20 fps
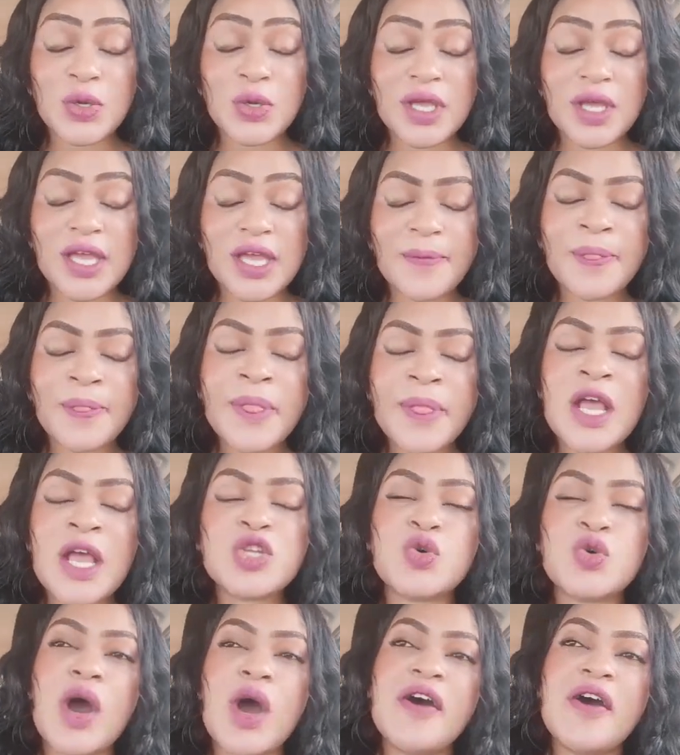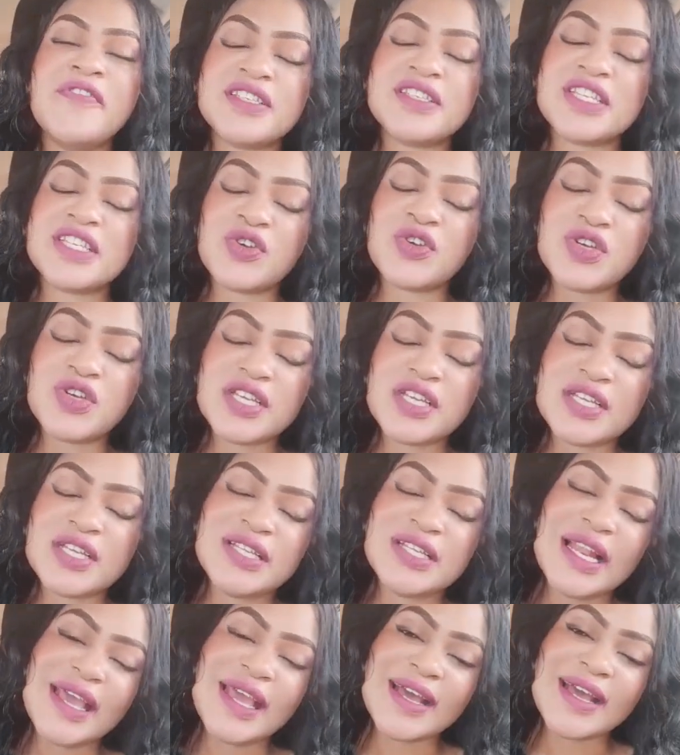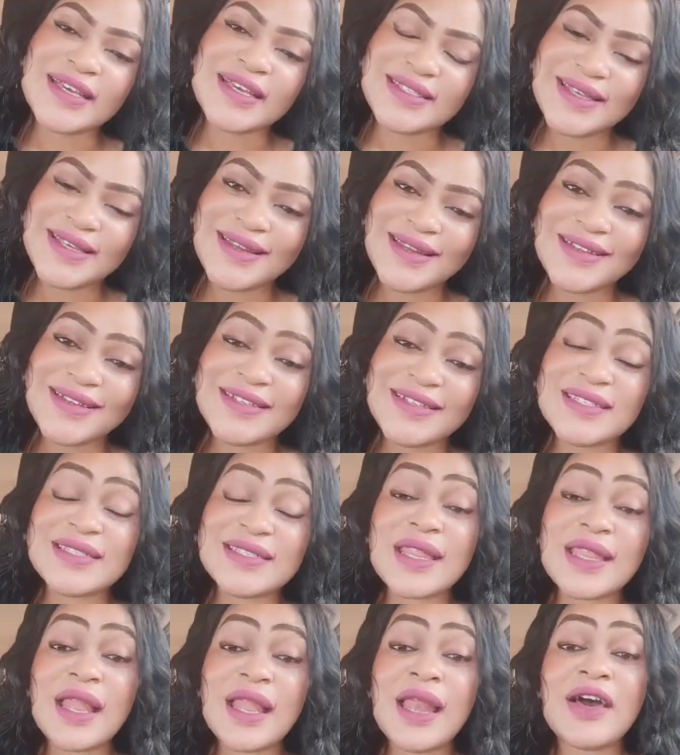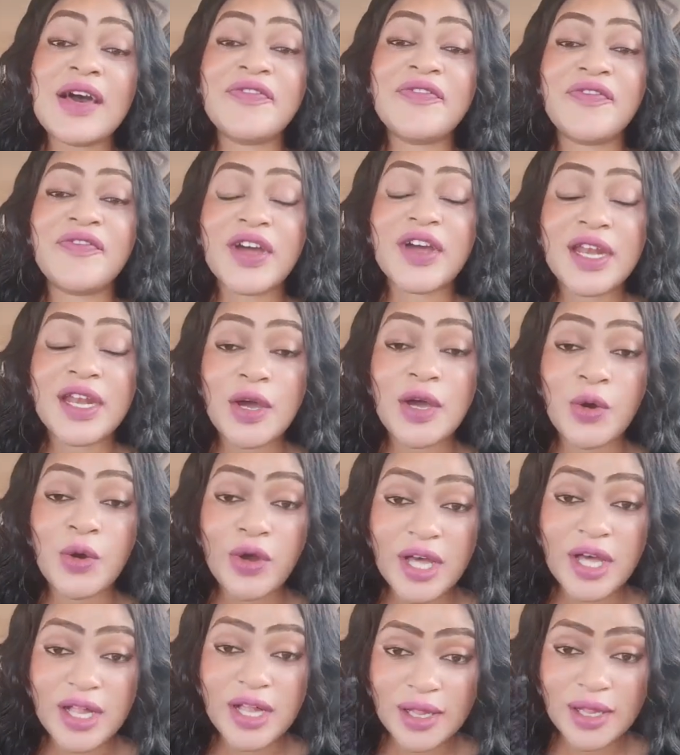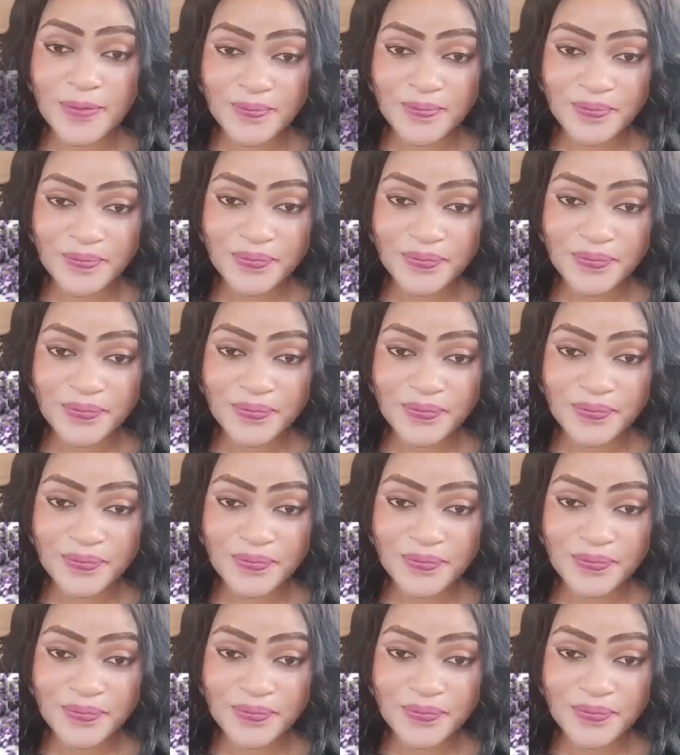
Okay, so our first ingredient, like I said, it is the lavender oil.